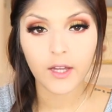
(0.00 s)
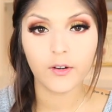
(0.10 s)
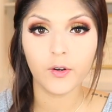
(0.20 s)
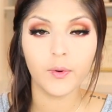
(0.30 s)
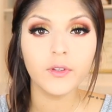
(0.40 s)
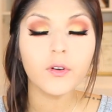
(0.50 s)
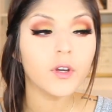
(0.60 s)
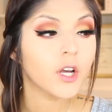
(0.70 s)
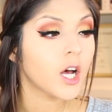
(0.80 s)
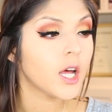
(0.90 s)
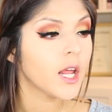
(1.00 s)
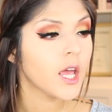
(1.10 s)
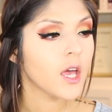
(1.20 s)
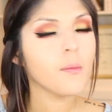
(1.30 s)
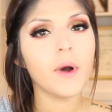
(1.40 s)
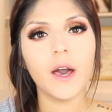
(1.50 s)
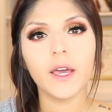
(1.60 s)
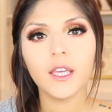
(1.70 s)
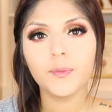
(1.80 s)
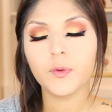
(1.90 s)
I don't know what's going on. My
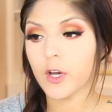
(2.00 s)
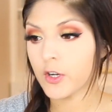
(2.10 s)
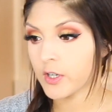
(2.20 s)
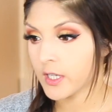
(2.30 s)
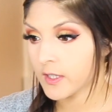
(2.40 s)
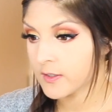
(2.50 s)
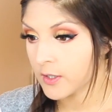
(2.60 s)
eye keeps watering.